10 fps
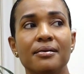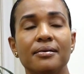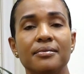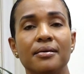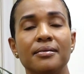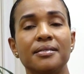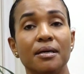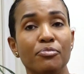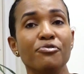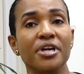the
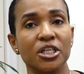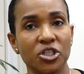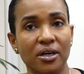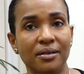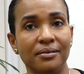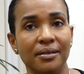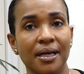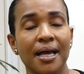sub-region